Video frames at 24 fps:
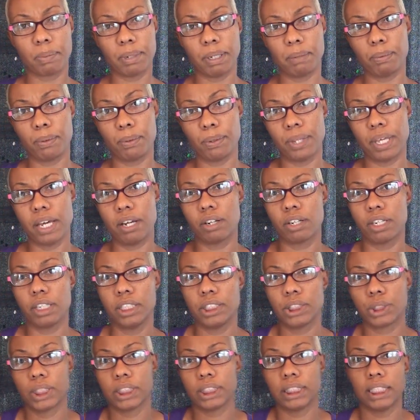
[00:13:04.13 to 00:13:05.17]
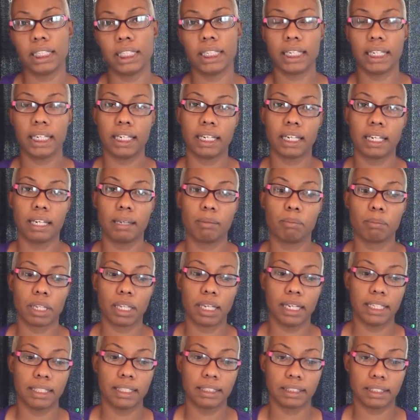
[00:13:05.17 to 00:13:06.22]
that are interested in getting implants
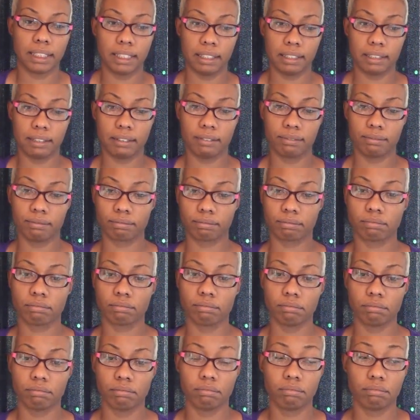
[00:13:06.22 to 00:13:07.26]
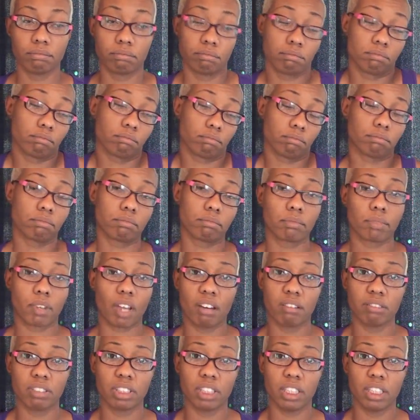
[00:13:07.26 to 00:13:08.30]
and I don't see
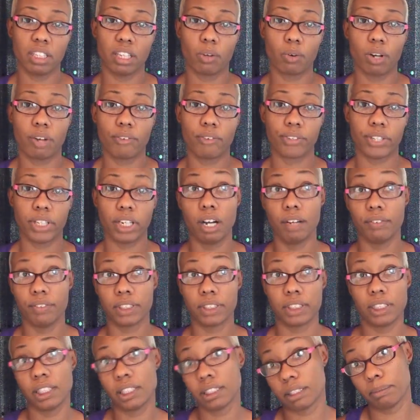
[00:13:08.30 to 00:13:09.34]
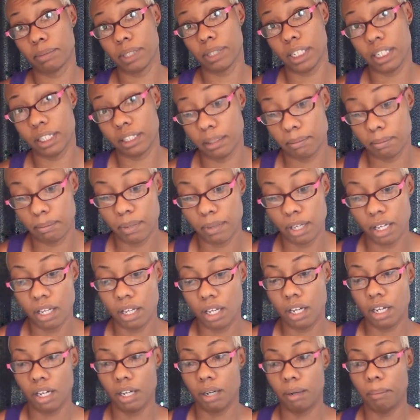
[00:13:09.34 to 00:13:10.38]
anything wrong with it, obviously, because I'm getting them.
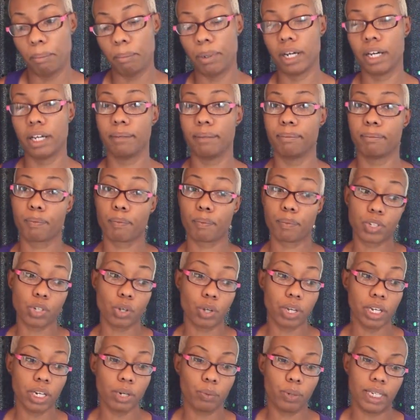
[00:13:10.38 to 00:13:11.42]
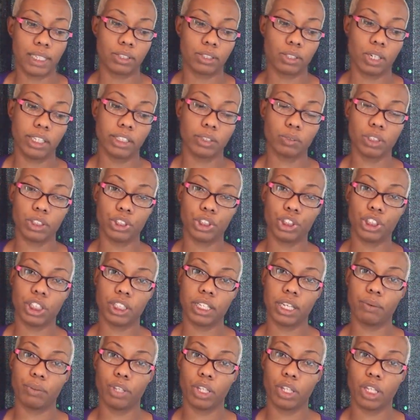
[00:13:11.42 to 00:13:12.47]
But, so anyway, so I just want to share that with you
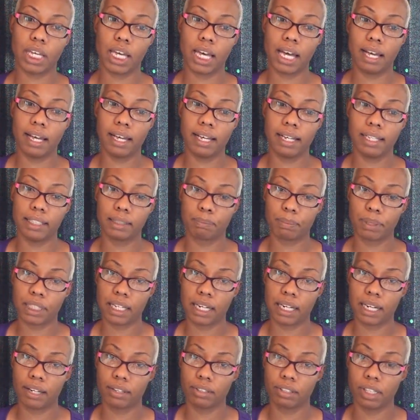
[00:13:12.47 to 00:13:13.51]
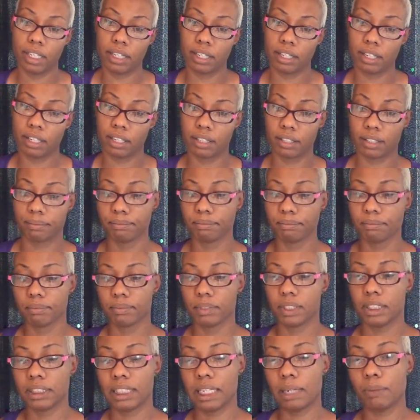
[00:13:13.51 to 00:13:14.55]
guys, put that out there, say
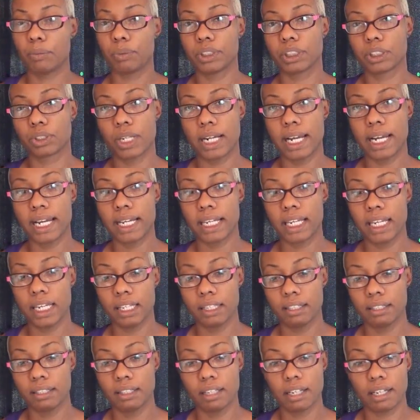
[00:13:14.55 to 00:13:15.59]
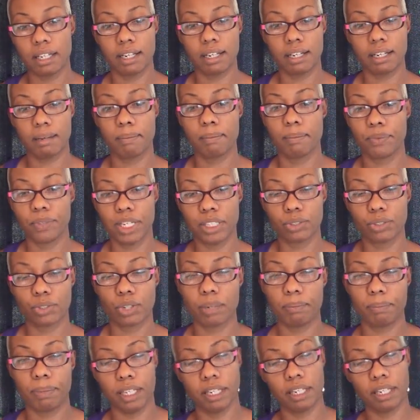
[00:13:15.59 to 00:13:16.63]
what's cracking. Um, that's where I've
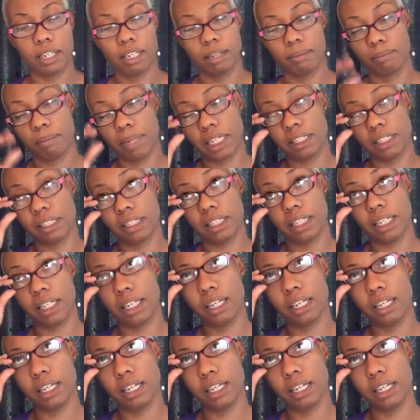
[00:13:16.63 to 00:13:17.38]
been mainly.